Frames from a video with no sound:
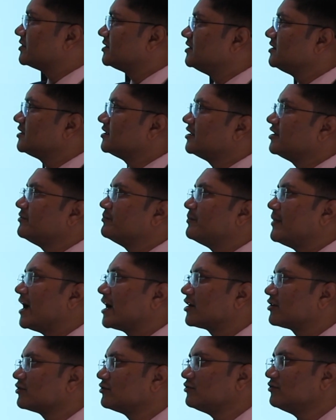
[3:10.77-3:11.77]
presented in
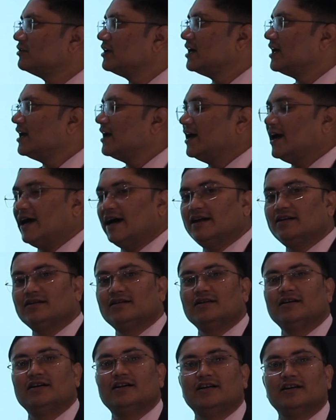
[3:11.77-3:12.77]
macro,
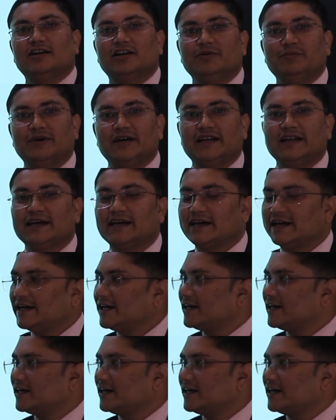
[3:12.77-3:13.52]
and remaining